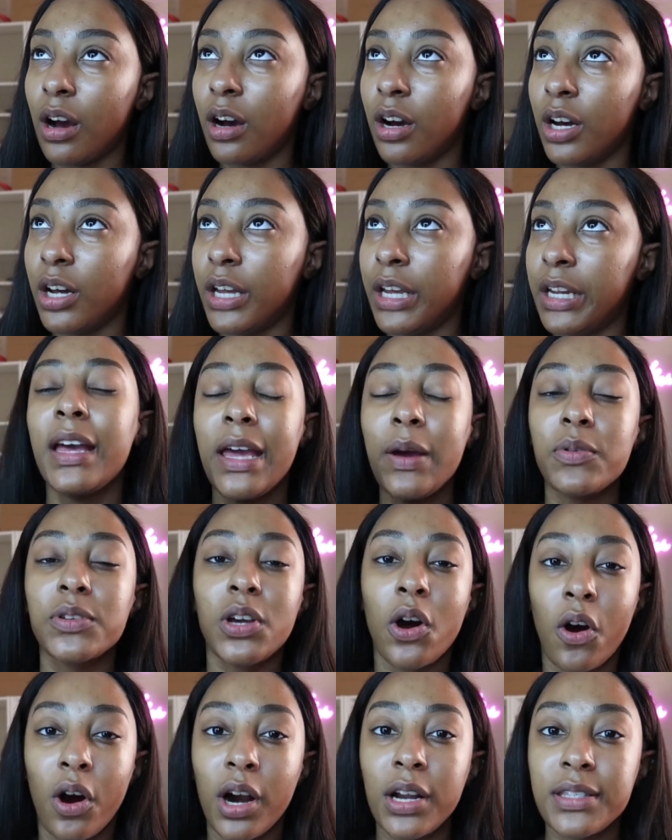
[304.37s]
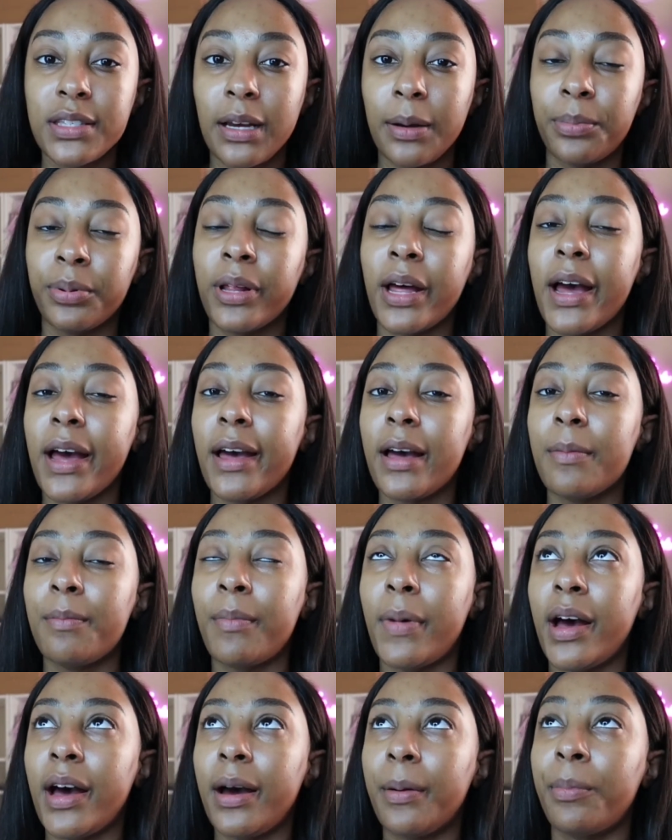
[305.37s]
on it was hard to apply
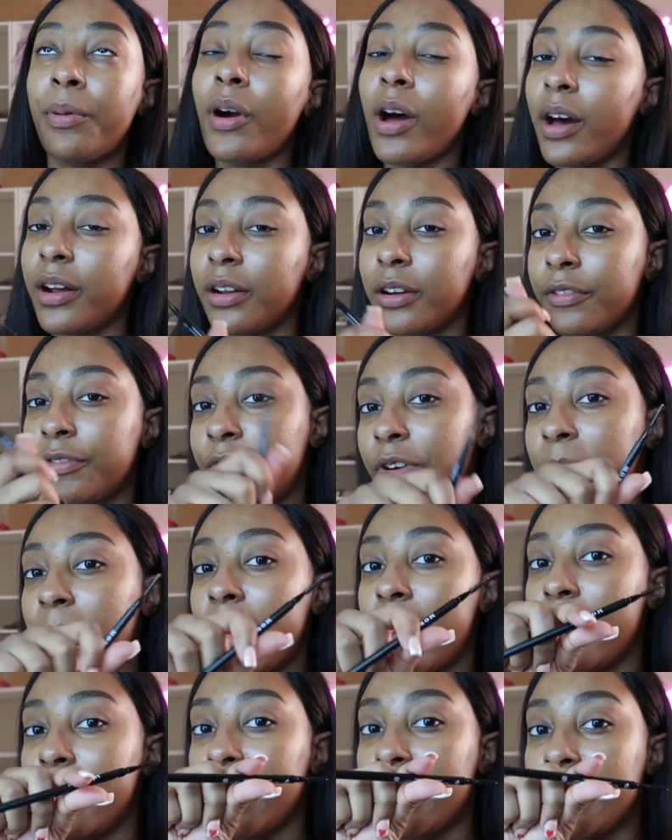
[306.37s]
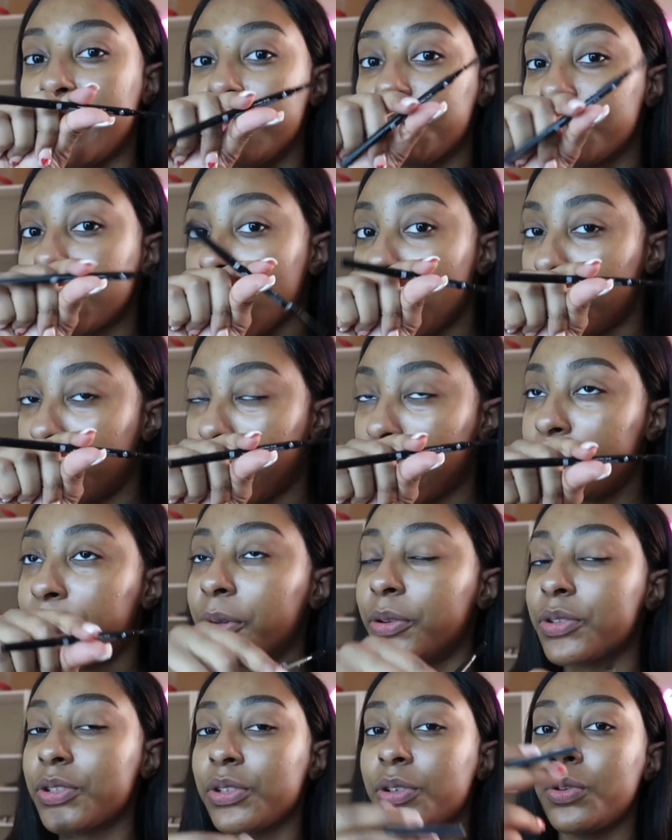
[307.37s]
my product from my brow
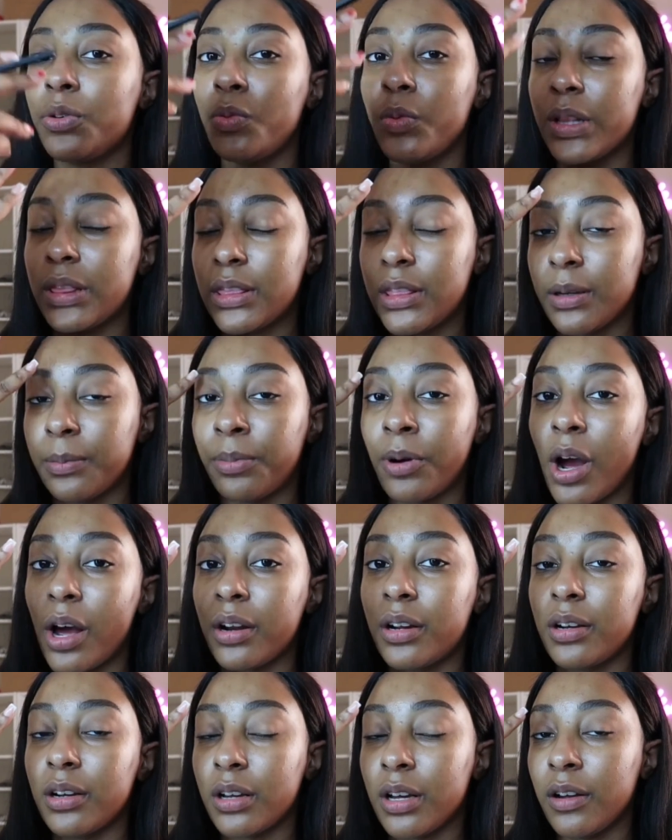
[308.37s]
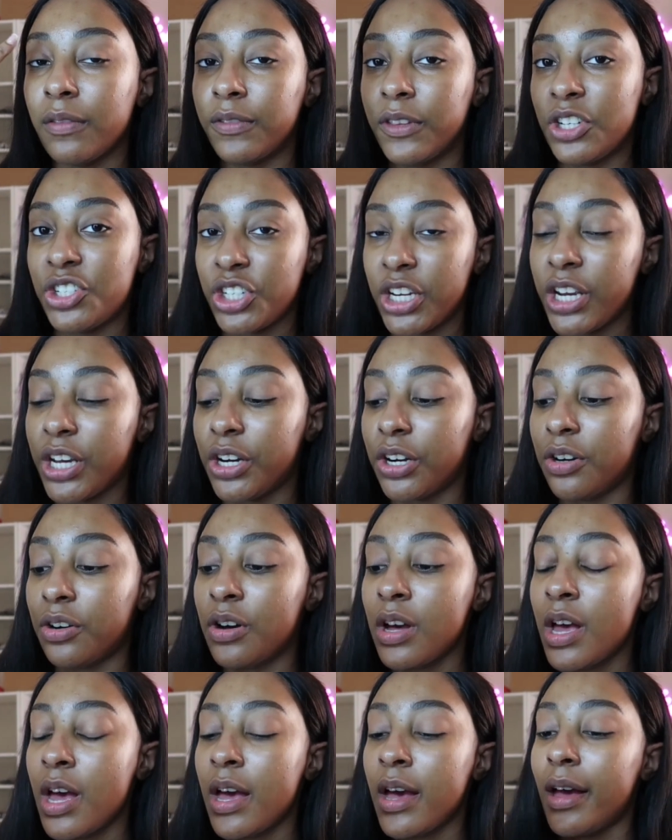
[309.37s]
pencil with the product of the
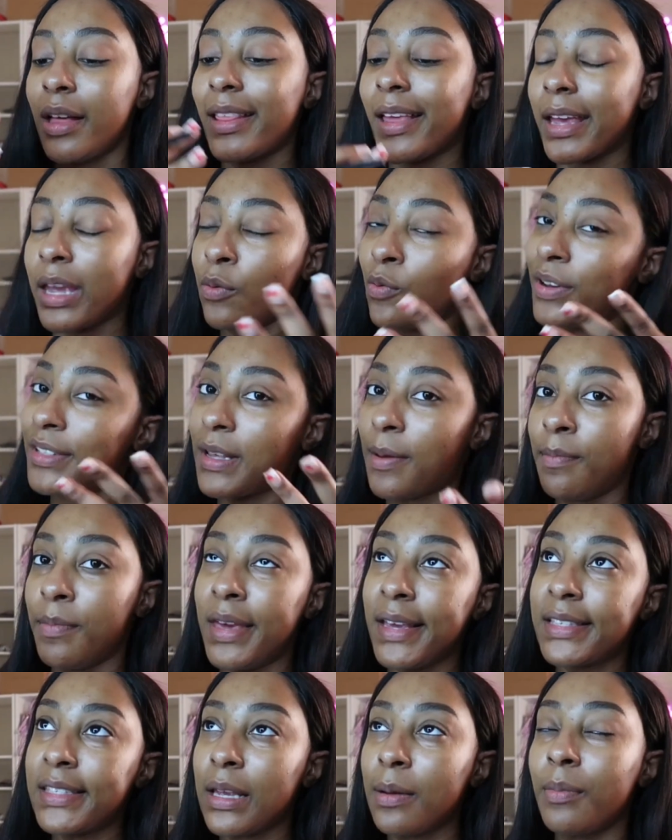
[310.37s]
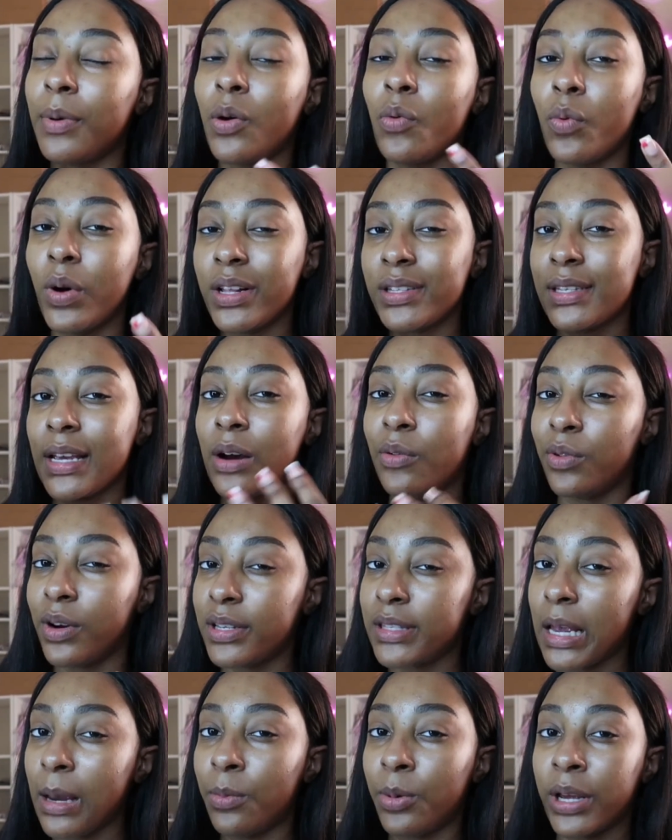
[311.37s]
gel like it wasn't mixing but once I
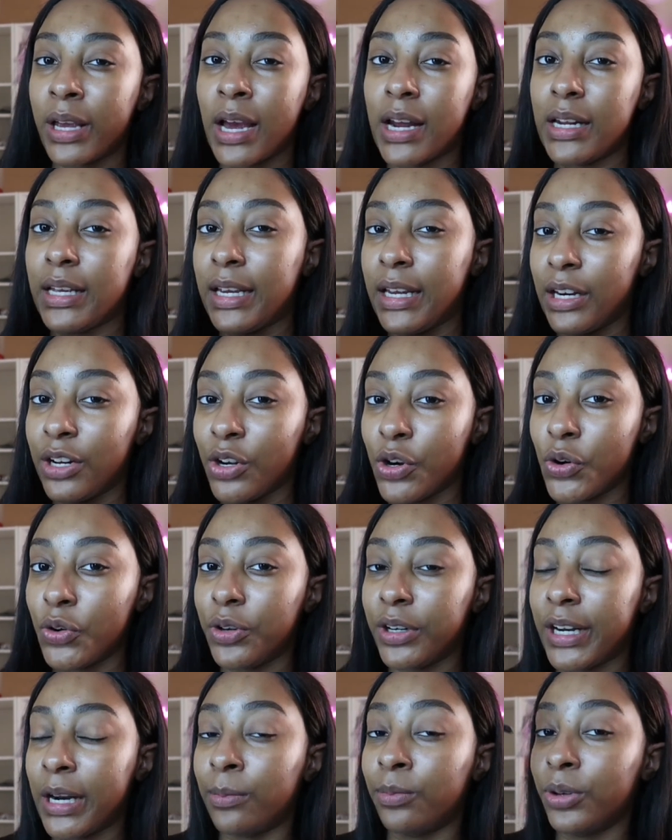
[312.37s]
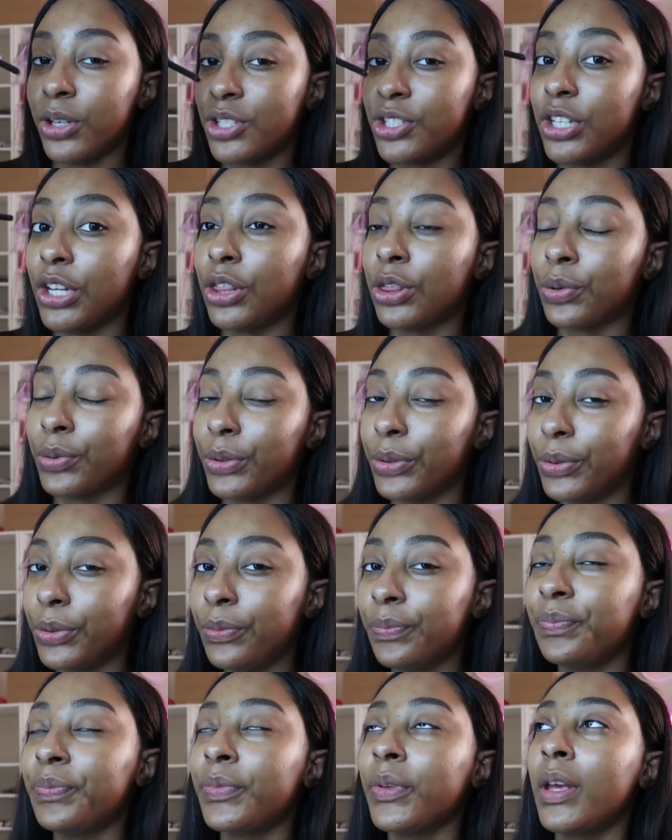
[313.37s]
was able to kind of get it going I brushed it
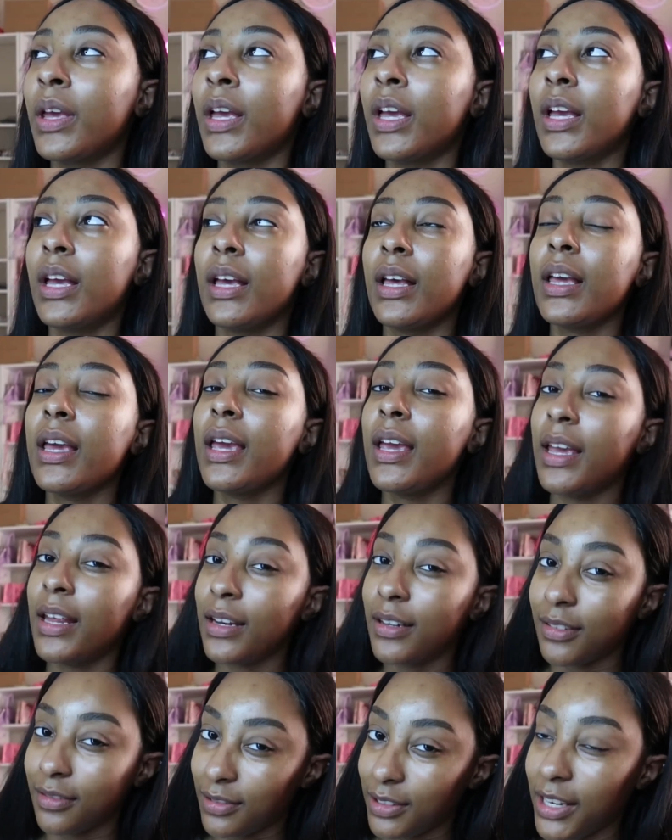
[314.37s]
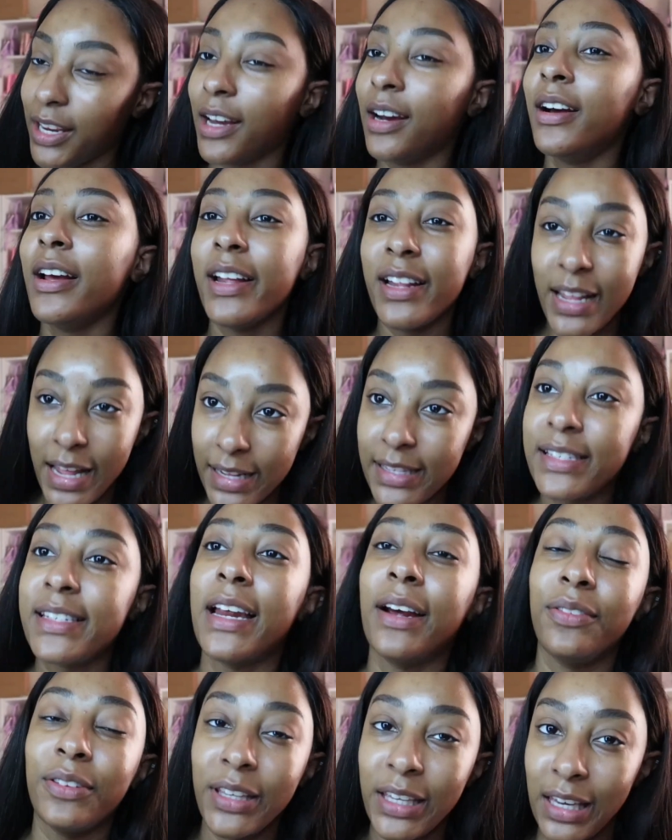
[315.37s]
through it yeah it, it's
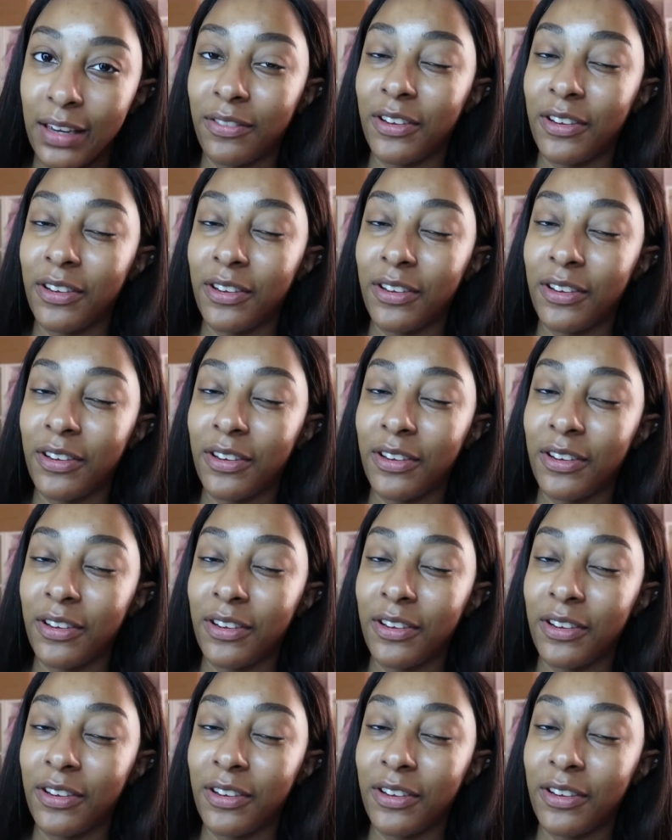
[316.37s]
definitely